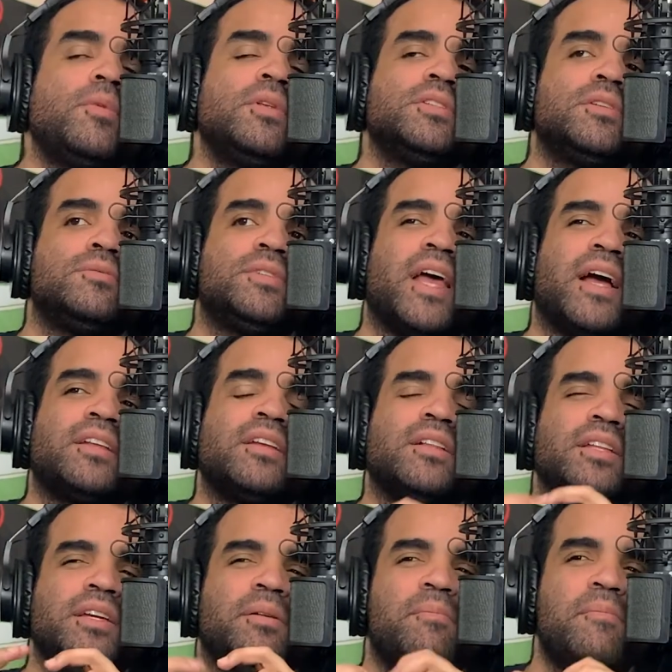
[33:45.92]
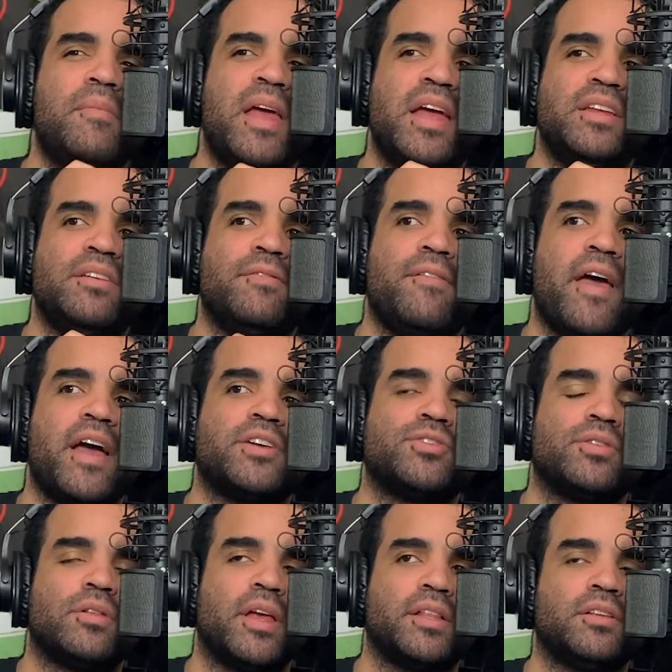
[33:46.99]
isn't technically a
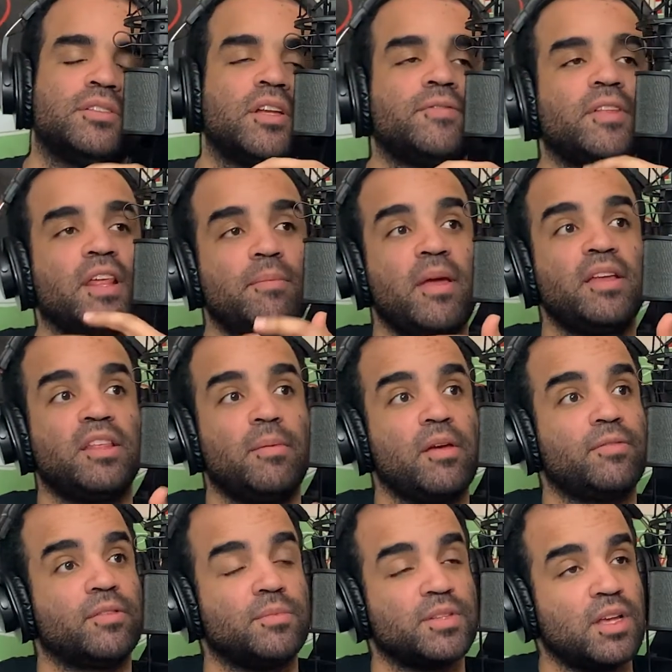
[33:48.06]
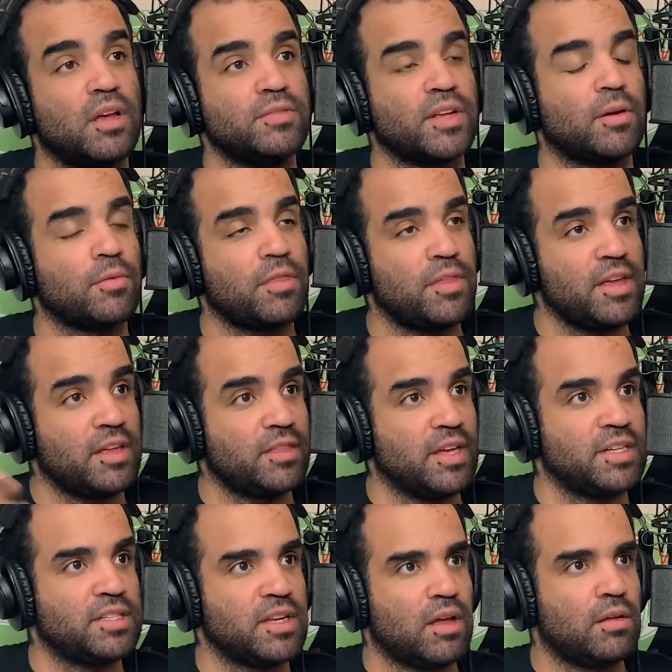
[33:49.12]
manufacturer. Like the stuff that they make for themselves. I don't think they
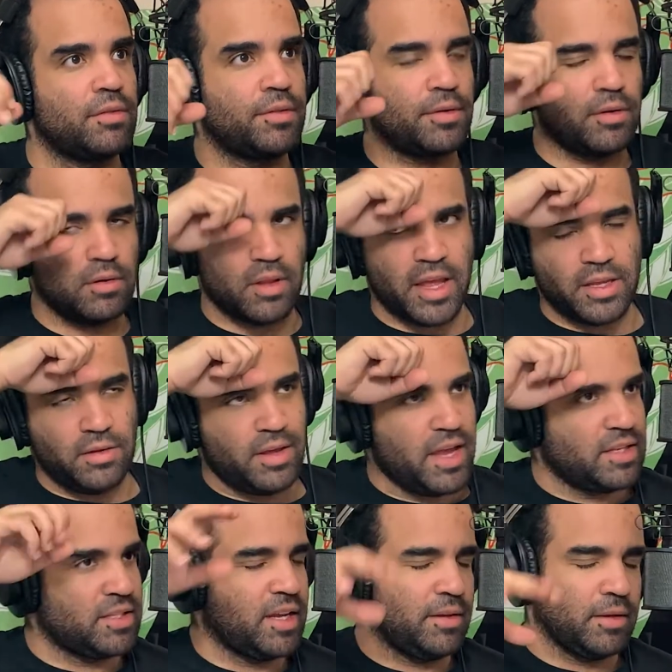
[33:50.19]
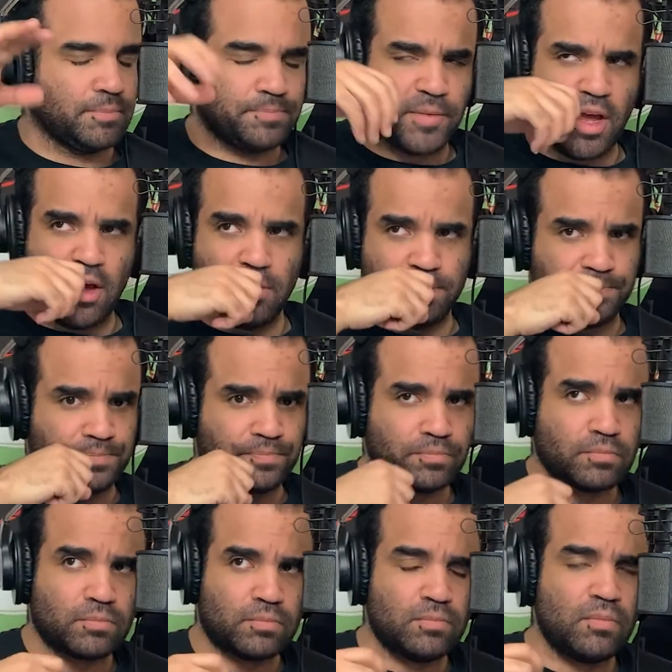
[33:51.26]
sell third. Like you can't say.
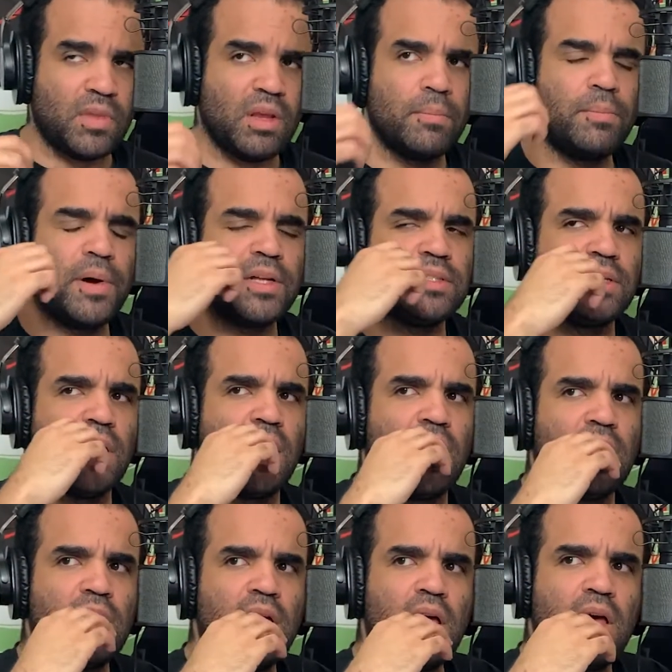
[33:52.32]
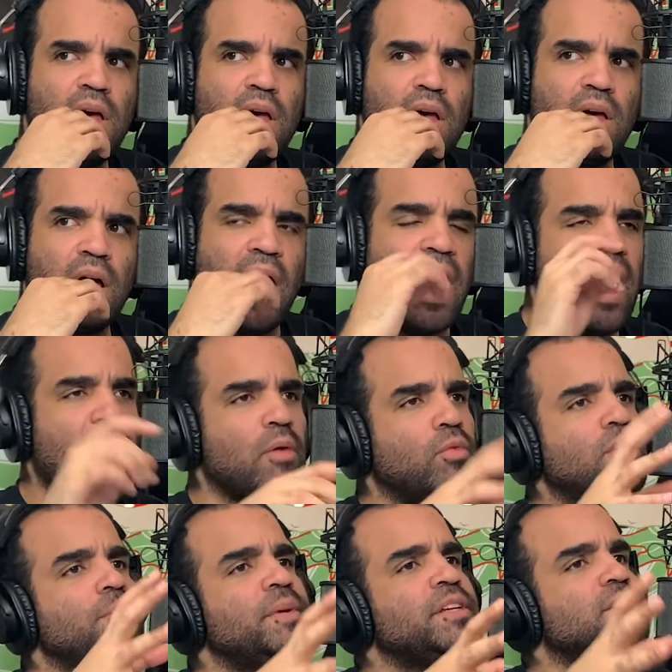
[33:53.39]
But I
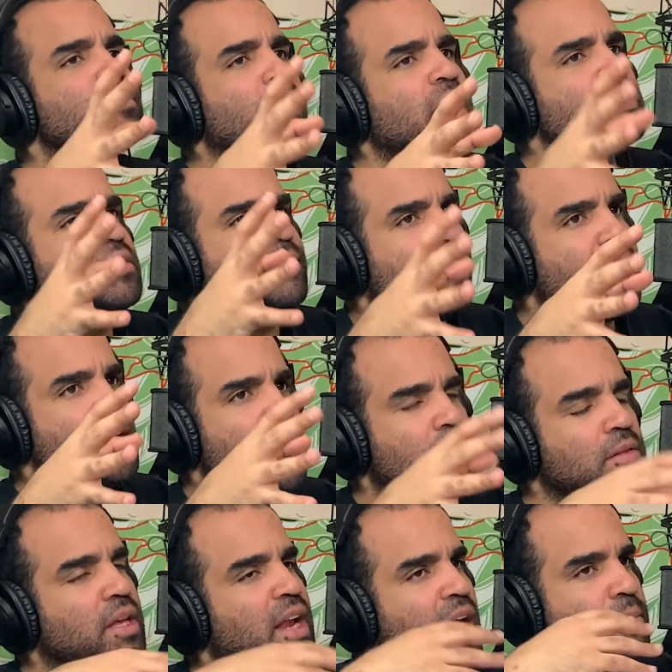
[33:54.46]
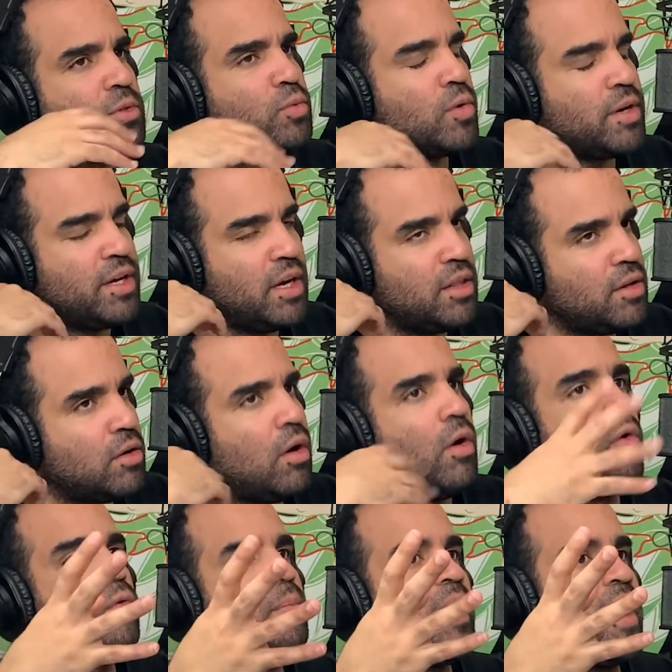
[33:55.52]
wouldn't be surprised to find out that Apple's working on their
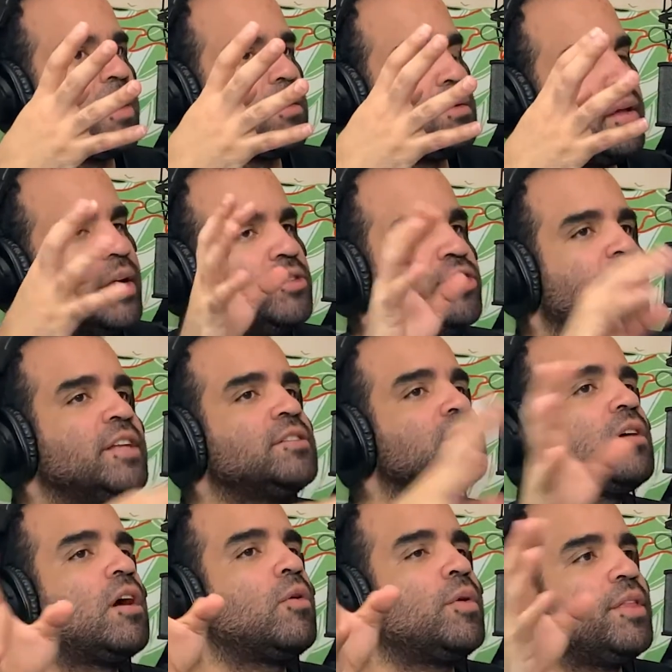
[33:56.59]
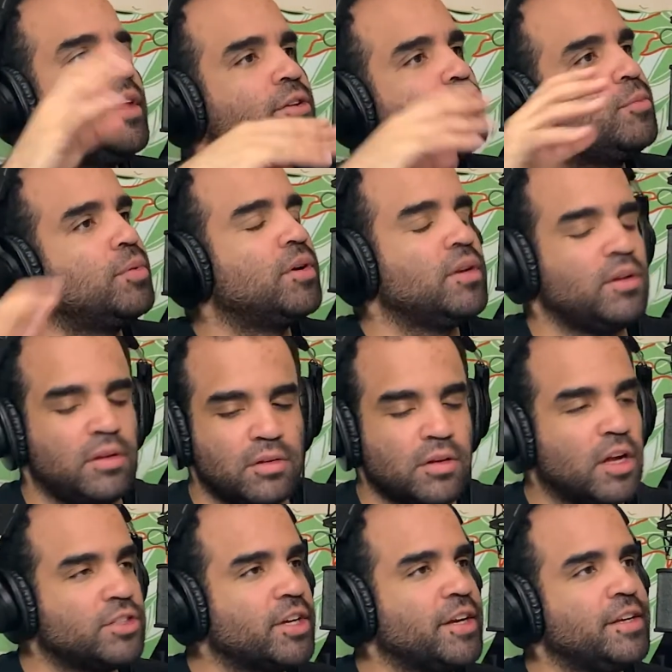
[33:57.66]
own panel. And chances are, when they do put
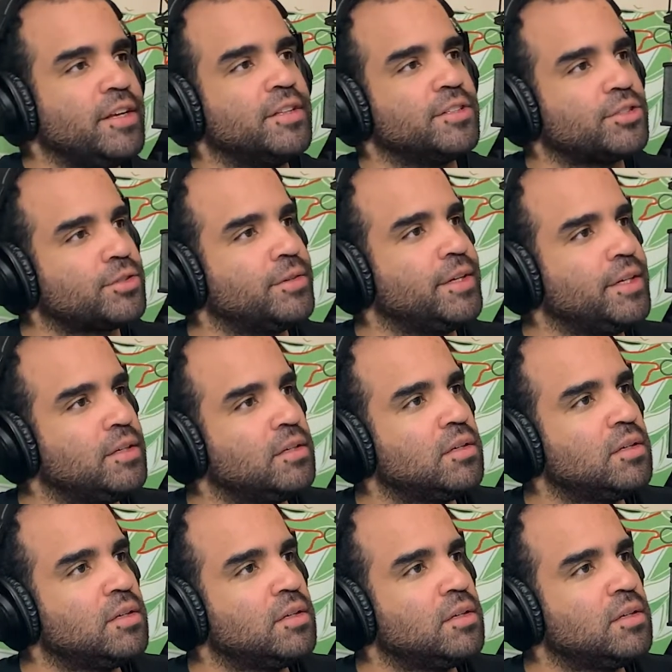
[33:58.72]
Touch ID in the screen,